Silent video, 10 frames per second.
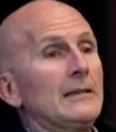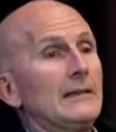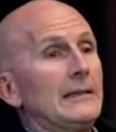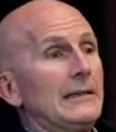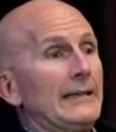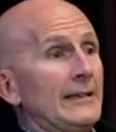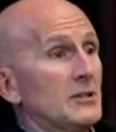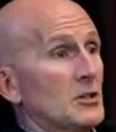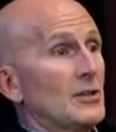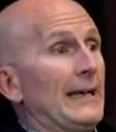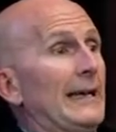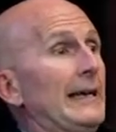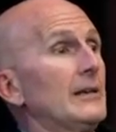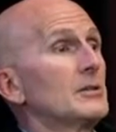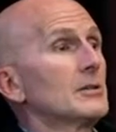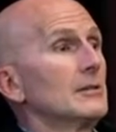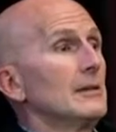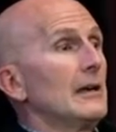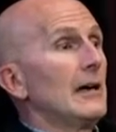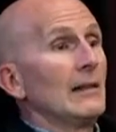is that
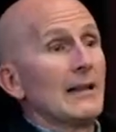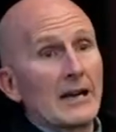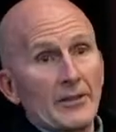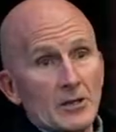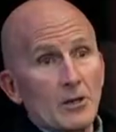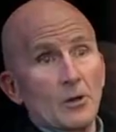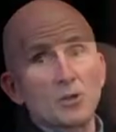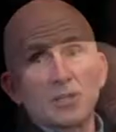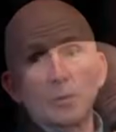a lot of the cars that were